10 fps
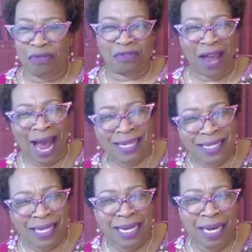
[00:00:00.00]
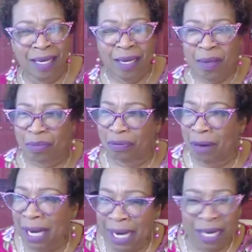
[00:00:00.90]
fasting and
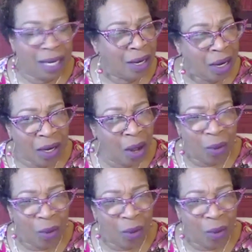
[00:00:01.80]
praying. No.